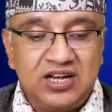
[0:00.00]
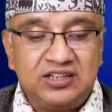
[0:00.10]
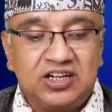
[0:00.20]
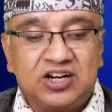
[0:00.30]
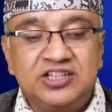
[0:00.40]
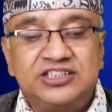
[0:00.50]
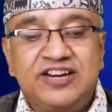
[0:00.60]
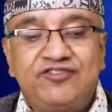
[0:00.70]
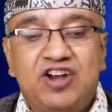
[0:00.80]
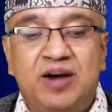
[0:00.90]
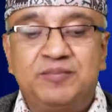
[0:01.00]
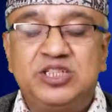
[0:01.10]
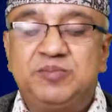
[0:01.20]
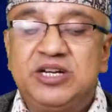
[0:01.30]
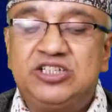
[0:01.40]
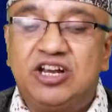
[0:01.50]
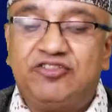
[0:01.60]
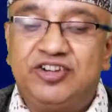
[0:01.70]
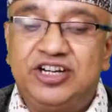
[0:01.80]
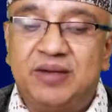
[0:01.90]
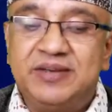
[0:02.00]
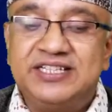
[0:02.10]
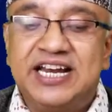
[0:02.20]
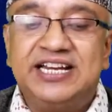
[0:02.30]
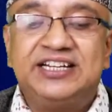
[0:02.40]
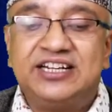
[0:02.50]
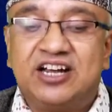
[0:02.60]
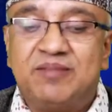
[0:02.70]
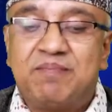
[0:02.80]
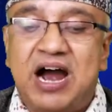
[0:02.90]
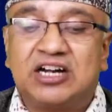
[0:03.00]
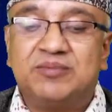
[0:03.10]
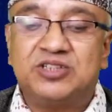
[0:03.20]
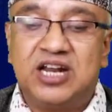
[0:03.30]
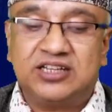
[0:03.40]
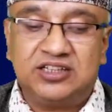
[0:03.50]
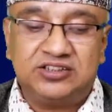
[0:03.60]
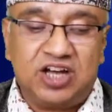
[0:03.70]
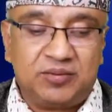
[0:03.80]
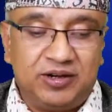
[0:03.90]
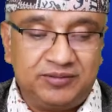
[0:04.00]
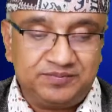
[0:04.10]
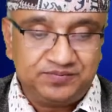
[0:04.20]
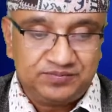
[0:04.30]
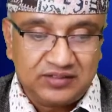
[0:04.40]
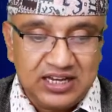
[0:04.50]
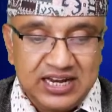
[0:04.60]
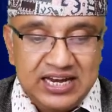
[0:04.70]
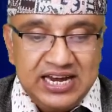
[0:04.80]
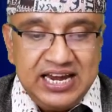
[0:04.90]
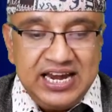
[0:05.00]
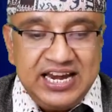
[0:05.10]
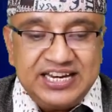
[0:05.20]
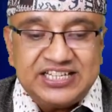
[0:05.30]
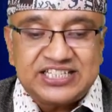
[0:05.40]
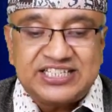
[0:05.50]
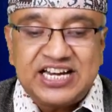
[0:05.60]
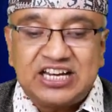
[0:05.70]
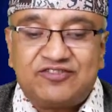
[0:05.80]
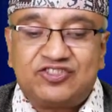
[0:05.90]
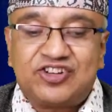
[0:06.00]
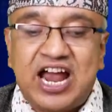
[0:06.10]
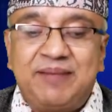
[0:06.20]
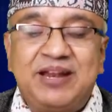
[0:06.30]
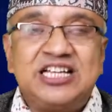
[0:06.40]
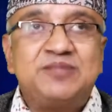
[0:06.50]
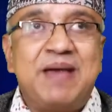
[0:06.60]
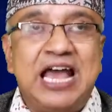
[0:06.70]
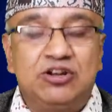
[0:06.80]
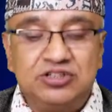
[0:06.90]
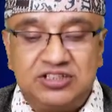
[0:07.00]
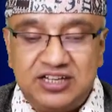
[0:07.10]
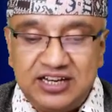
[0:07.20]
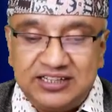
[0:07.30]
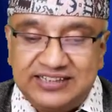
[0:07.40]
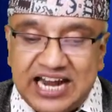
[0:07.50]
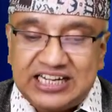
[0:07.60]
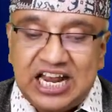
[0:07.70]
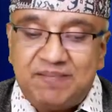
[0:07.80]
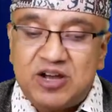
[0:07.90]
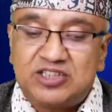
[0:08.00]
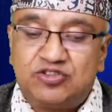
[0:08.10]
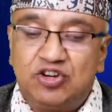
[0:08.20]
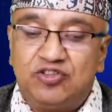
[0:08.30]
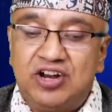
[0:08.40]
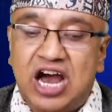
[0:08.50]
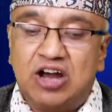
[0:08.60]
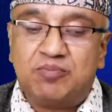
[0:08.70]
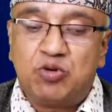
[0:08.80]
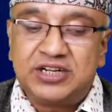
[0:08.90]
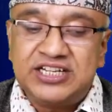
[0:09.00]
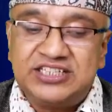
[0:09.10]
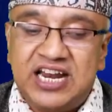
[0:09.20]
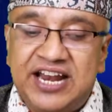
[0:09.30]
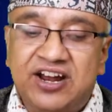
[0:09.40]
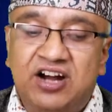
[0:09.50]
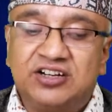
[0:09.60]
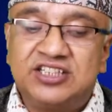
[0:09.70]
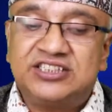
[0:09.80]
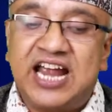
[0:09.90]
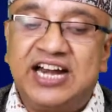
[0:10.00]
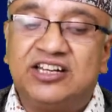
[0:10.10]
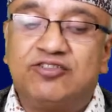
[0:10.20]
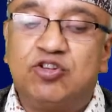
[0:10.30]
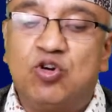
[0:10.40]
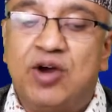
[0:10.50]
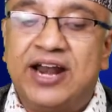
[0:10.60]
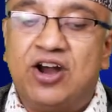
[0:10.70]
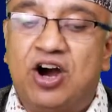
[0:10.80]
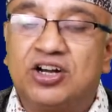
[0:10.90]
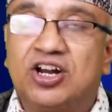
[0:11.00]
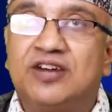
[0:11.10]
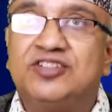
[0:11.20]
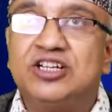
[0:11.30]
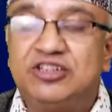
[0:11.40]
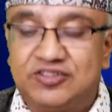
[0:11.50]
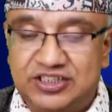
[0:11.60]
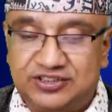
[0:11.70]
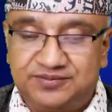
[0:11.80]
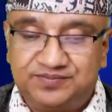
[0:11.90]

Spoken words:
The concept of spiritual freedom is an integral part of Sanatan Dharma. It is a set of timeless values that help us fulfill our potential and understand the flow and order of the universe.